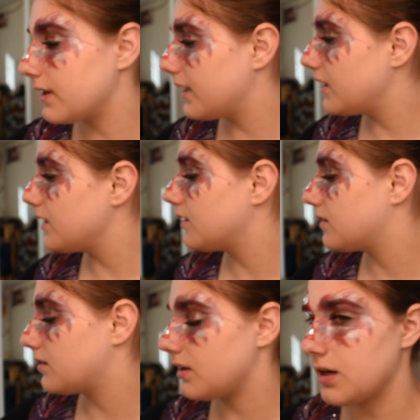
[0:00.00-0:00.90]
red
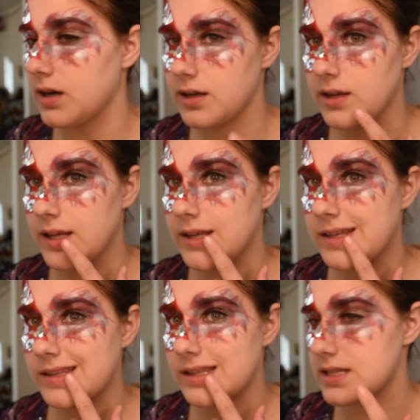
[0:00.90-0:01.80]
on
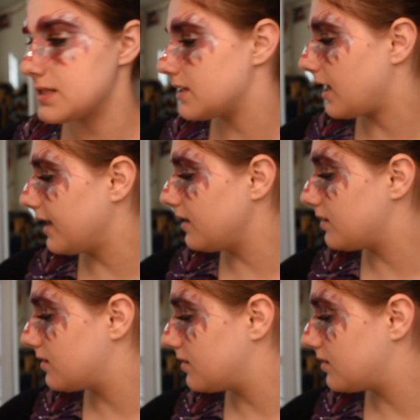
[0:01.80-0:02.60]
this side.